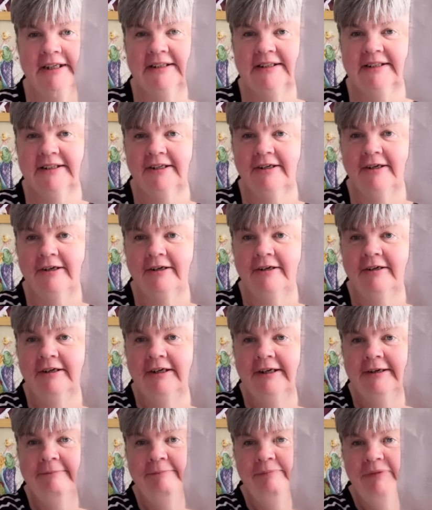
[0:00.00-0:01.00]
So
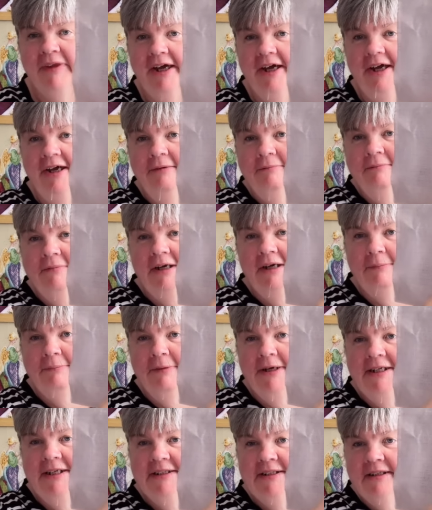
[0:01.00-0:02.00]
I
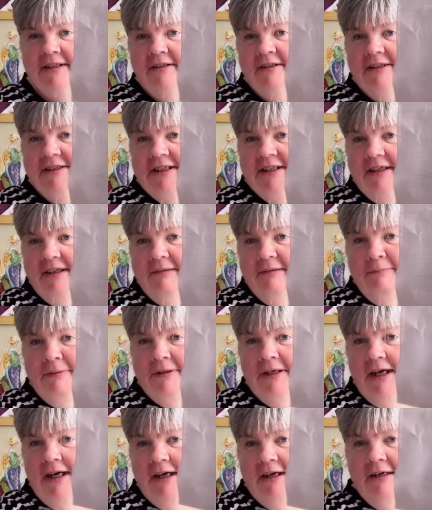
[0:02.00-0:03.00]
basically did the
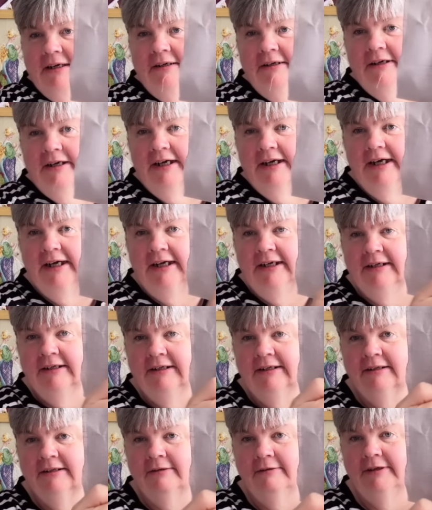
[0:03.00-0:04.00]
black line
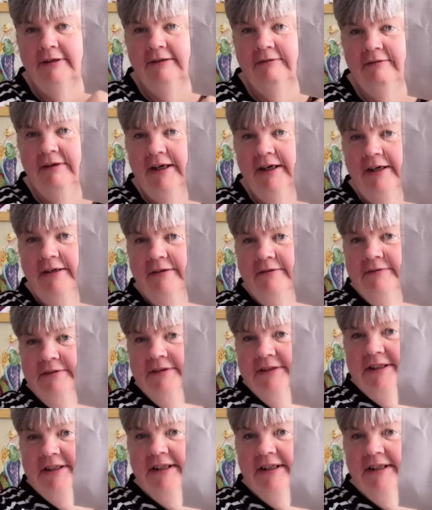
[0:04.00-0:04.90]
going around,